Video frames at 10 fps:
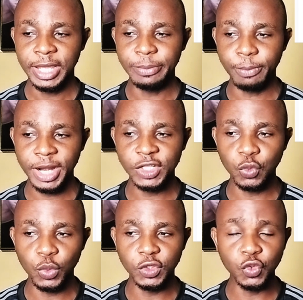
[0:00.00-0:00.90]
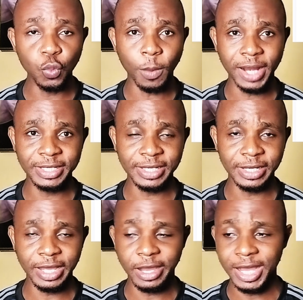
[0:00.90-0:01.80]
they've managed to win two matches
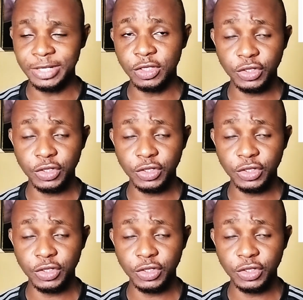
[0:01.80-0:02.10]
and they had